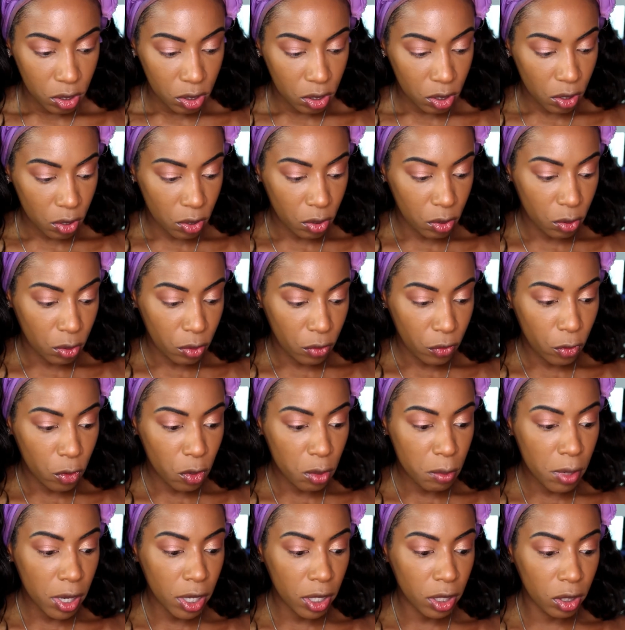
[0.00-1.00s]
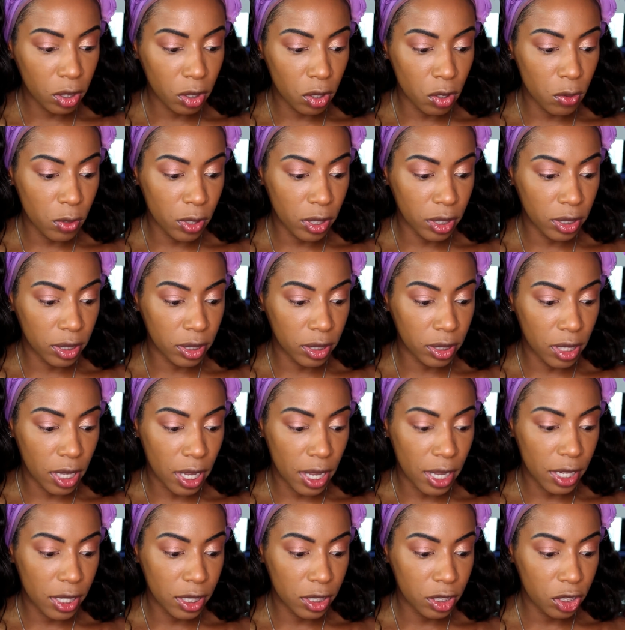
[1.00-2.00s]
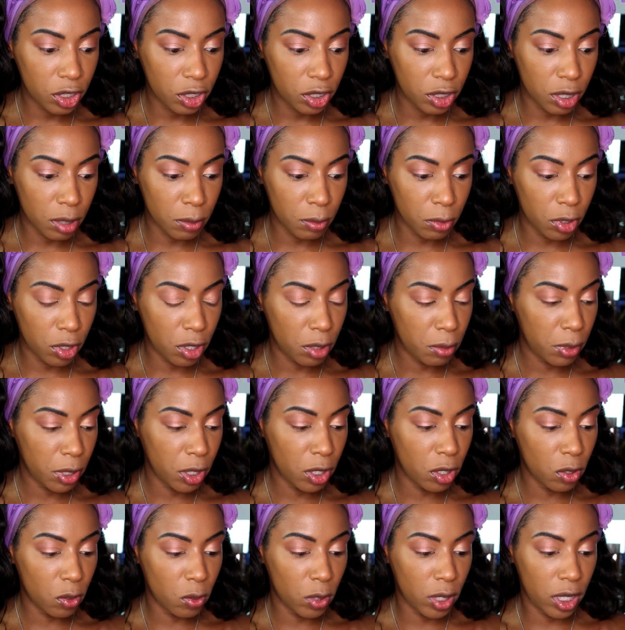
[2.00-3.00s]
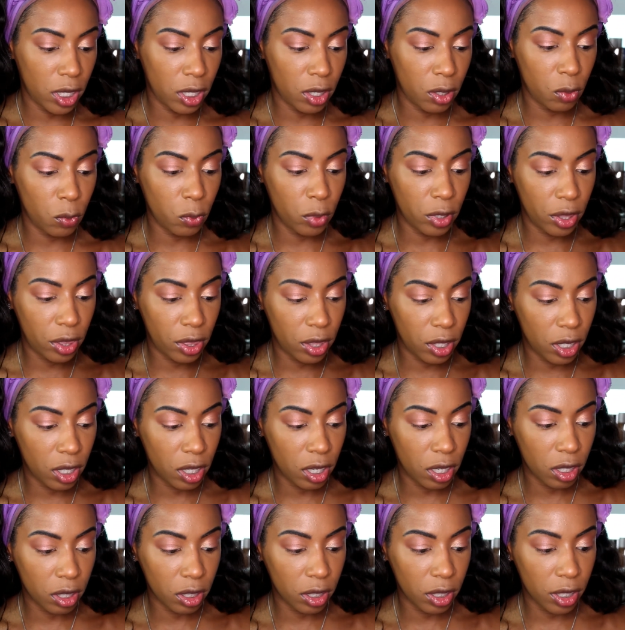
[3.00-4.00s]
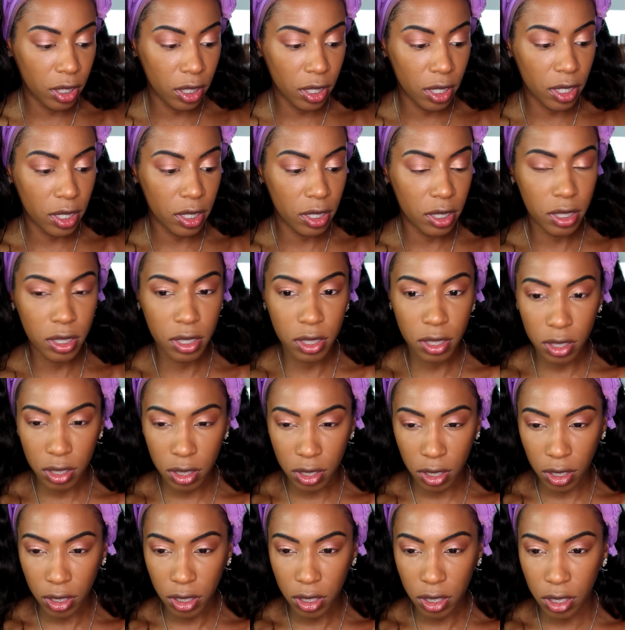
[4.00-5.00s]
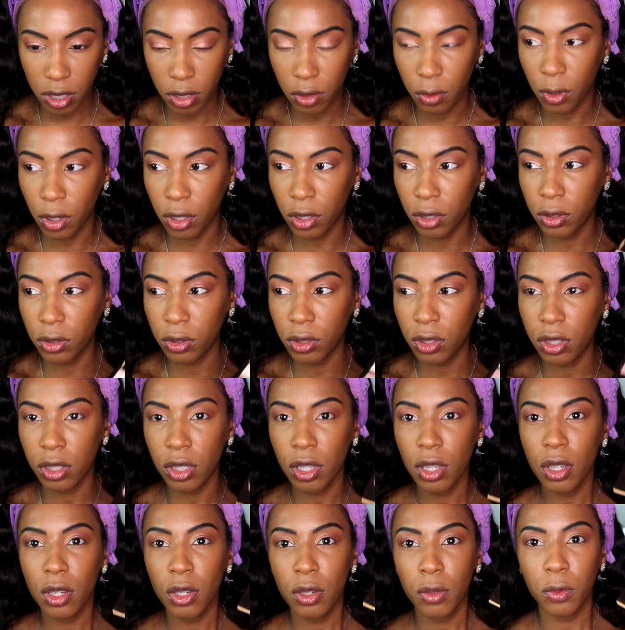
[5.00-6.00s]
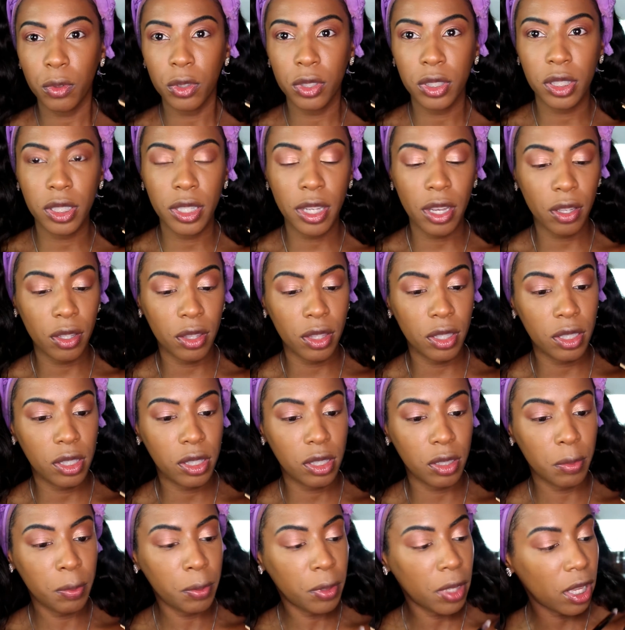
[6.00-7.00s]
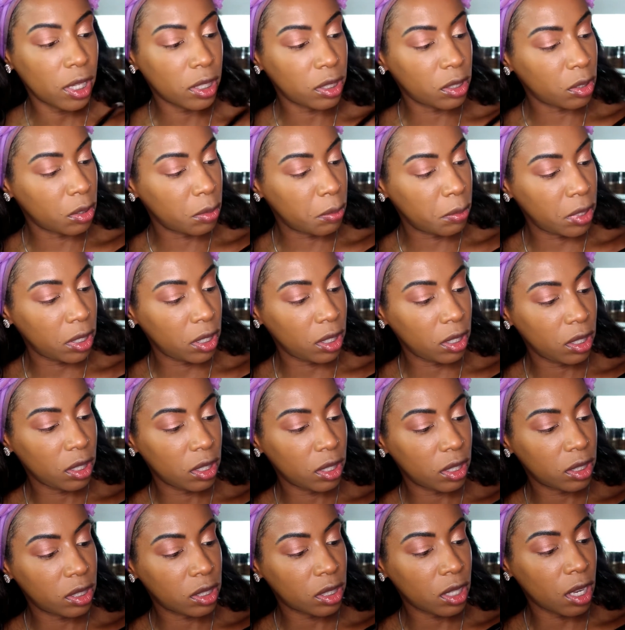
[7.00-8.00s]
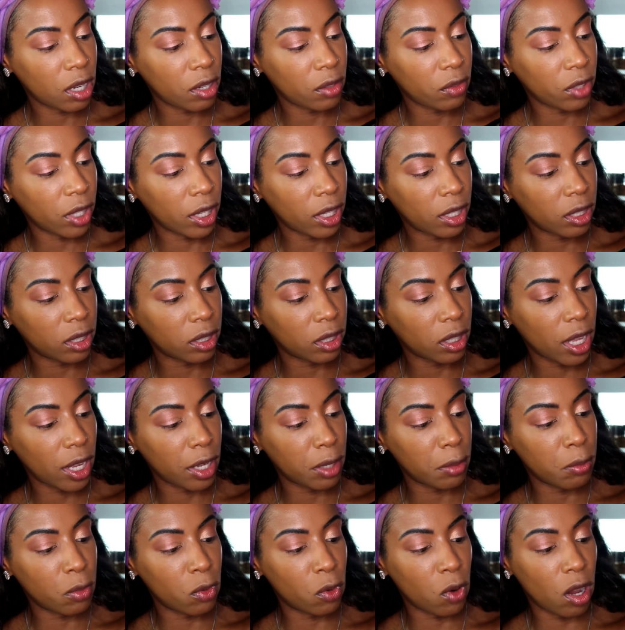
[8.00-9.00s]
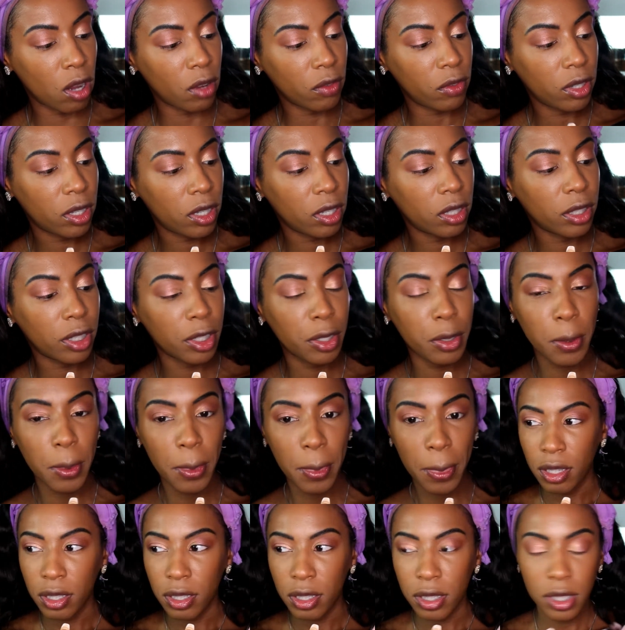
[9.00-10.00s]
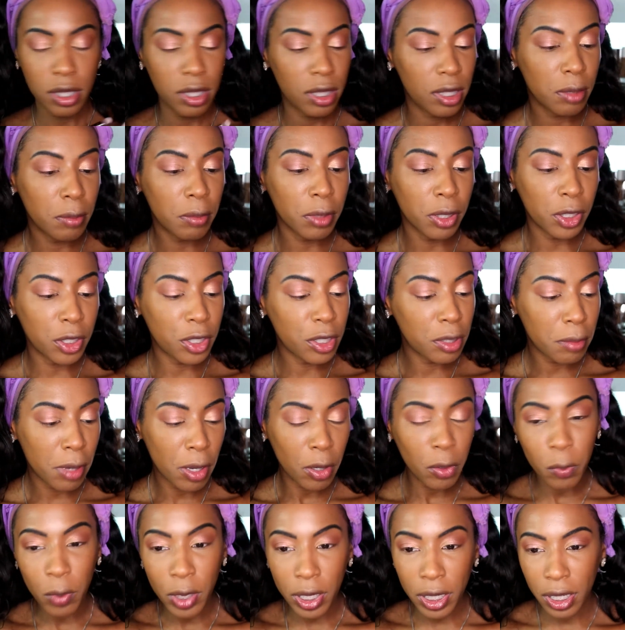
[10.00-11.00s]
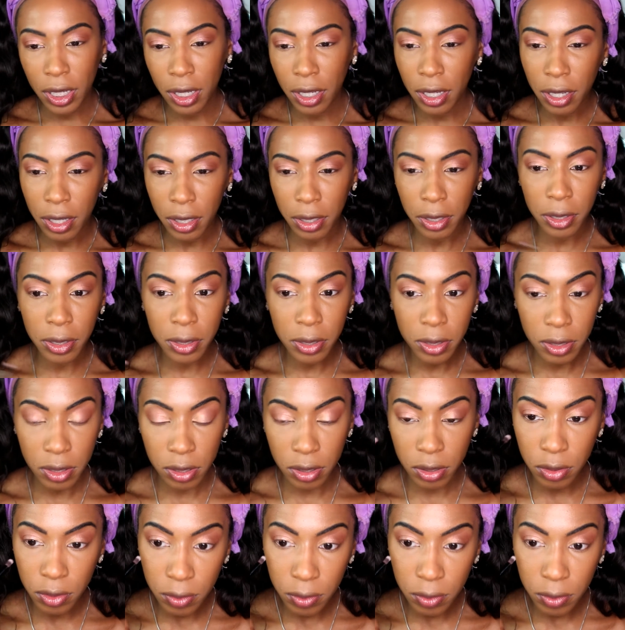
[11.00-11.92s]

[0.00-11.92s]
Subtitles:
So for my lower lash, I'm going to be going in with the color Dusty Rose. We'll see how this applies on me. It's kind of like a light mauve color, similar to my wedding colors.